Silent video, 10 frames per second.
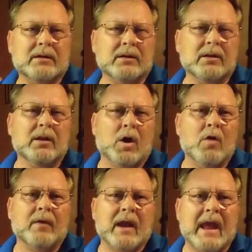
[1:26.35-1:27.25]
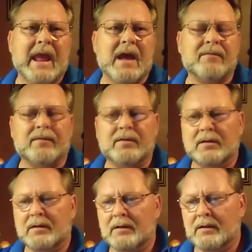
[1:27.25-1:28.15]
a little over half
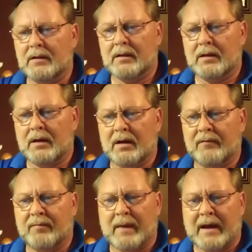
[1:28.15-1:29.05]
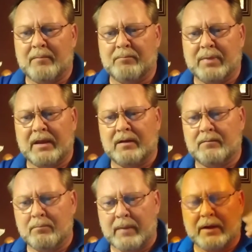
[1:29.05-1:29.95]
of my big
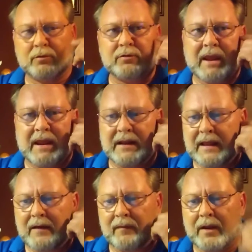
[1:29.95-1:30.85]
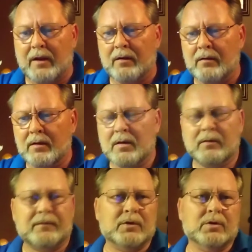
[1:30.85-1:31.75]
metal can down there
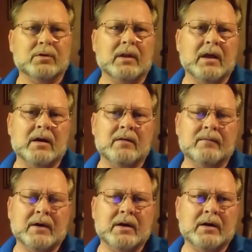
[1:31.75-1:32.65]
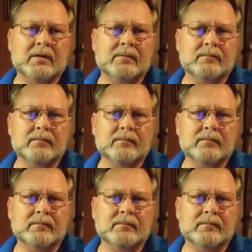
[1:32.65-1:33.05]
full of